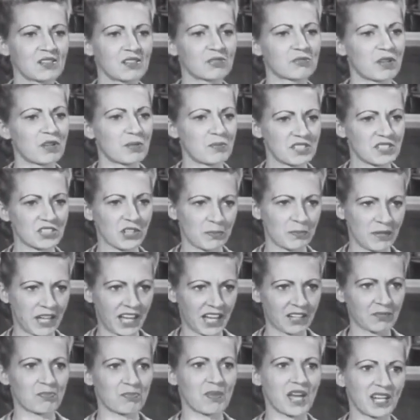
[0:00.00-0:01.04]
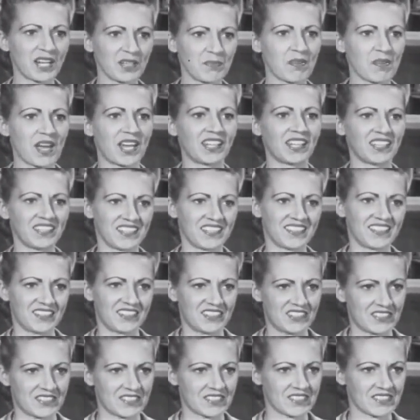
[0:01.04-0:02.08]
we must go back many, many
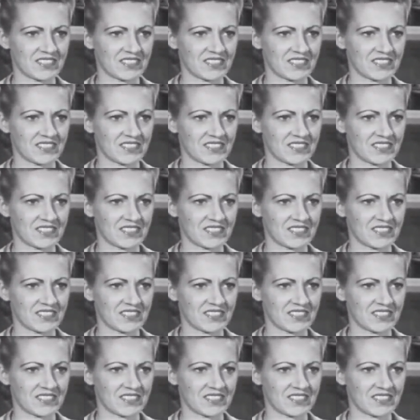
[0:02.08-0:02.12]
years.